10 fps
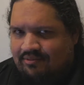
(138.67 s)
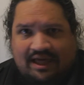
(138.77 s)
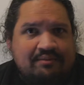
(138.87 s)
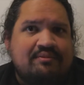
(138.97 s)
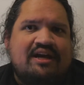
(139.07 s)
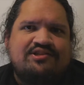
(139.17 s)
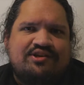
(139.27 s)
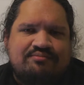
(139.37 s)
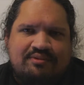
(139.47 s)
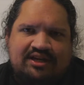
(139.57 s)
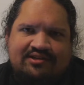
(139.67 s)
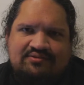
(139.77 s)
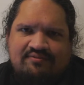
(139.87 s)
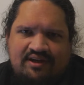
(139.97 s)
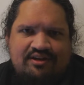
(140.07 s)
Blackmagic
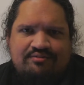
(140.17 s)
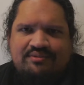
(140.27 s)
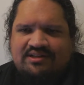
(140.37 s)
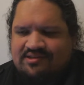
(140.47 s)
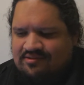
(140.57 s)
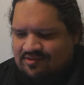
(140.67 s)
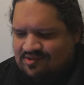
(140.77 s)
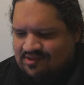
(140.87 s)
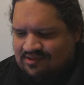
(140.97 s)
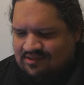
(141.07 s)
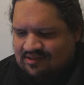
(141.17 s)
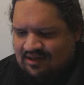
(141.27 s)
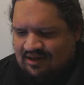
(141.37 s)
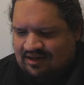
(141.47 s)
makes video mixers